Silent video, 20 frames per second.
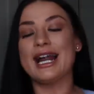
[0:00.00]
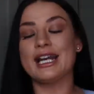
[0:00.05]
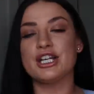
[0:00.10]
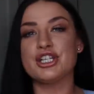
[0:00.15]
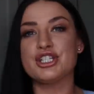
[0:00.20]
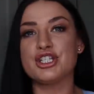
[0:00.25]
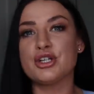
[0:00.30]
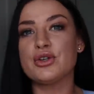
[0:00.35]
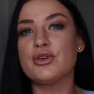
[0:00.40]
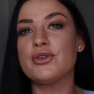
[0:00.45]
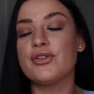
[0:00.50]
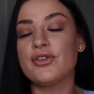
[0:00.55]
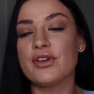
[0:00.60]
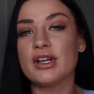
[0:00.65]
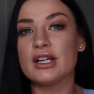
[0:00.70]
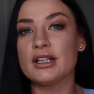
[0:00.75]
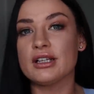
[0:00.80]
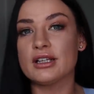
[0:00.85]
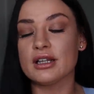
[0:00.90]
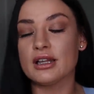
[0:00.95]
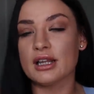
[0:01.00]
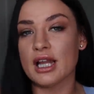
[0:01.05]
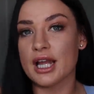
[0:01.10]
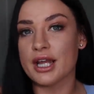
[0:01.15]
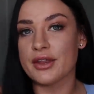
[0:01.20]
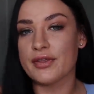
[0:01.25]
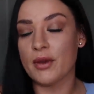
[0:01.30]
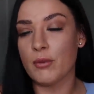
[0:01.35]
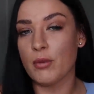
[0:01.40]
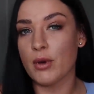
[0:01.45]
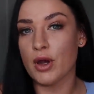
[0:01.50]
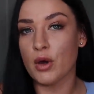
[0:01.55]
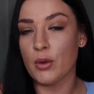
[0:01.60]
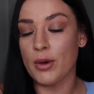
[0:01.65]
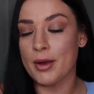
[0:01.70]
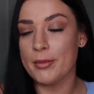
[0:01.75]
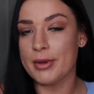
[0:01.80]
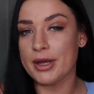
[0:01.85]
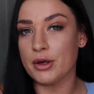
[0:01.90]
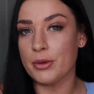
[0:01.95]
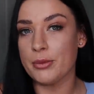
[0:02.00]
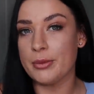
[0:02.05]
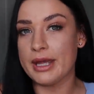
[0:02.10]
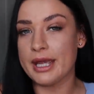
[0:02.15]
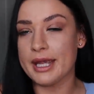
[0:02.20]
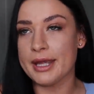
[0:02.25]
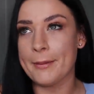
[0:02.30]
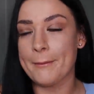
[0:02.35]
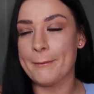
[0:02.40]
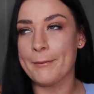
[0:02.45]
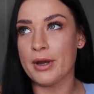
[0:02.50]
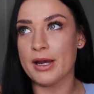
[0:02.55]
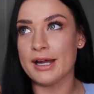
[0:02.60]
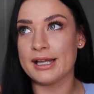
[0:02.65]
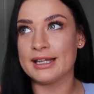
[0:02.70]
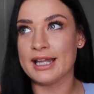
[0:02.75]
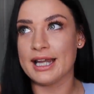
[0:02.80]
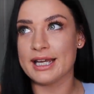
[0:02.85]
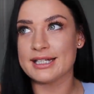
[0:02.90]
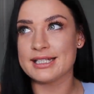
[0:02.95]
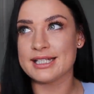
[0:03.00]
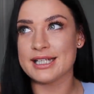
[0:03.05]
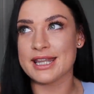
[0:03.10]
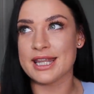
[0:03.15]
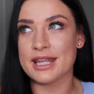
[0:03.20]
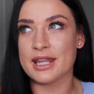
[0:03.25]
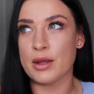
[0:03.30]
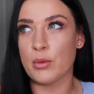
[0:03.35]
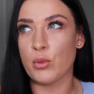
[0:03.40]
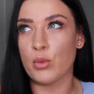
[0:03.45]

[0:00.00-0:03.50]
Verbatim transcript: and I do feel like they were quite big on me, but I liked it that they